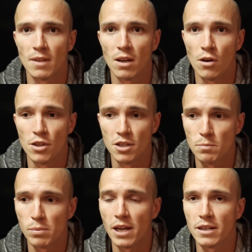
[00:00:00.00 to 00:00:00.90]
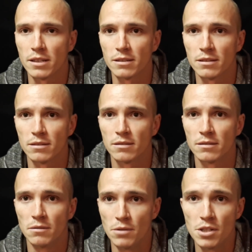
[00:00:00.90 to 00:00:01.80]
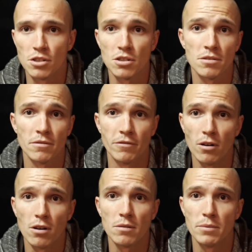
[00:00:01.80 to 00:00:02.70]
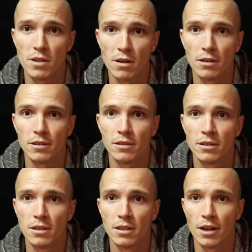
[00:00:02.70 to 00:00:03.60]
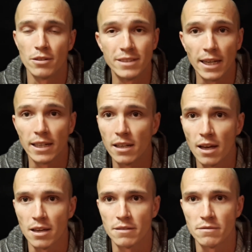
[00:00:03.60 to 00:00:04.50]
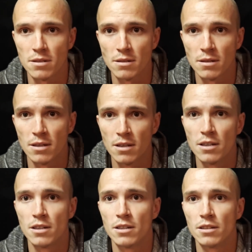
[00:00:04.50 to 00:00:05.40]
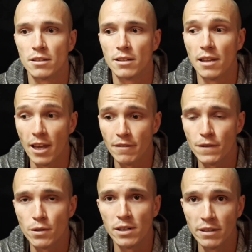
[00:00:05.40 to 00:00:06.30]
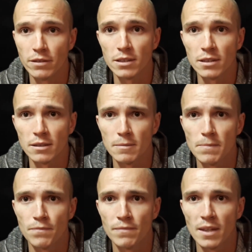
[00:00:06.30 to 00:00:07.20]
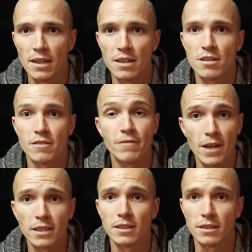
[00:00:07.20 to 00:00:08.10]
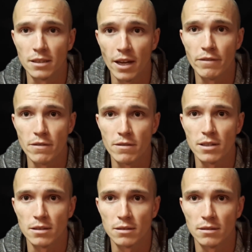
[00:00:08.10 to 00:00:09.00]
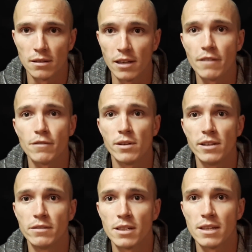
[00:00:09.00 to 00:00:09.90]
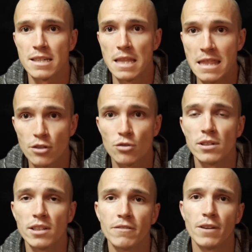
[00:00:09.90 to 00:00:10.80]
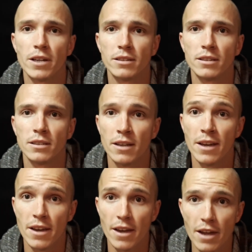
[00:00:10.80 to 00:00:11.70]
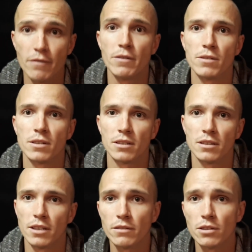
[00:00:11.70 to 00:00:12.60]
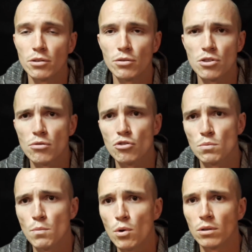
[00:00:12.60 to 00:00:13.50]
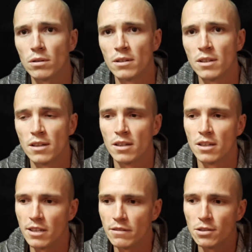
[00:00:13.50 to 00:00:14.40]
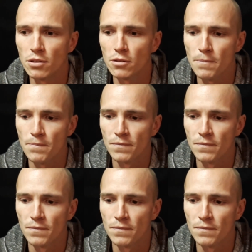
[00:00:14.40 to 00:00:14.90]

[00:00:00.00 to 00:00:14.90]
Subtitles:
on this planet reaches far beyond our daily lives. The life you're living is affecting everything. The life you're living is literally affecting everything. Even though you're so small, even though